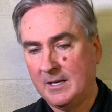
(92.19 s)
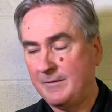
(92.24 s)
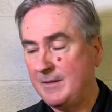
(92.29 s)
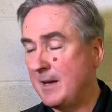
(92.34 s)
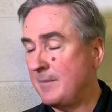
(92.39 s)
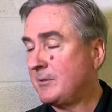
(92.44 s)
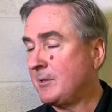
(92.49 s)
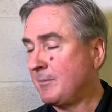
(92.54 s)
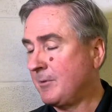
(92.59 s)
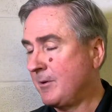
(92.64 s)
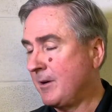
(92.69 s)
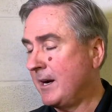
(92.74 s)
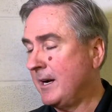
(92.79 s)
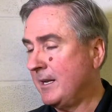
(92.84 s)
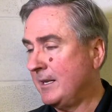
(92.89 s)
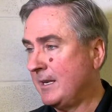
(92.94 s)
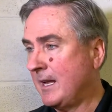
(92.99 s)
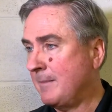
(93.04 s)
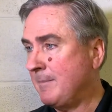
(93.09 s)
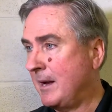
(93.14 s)
Give them some
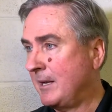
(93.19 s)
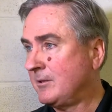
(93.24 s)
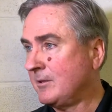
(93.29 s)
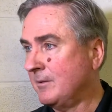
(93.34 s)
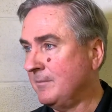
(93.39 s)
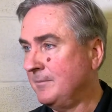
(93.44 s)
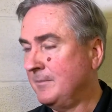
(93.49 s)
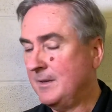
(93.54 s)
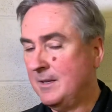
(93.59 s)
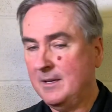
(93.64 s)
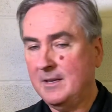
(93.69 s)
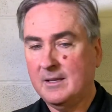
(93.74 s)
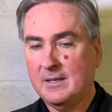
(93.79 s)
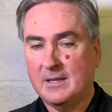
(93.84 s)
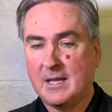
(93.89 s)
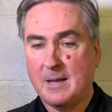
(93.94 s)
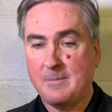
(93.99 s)
credit. They made some.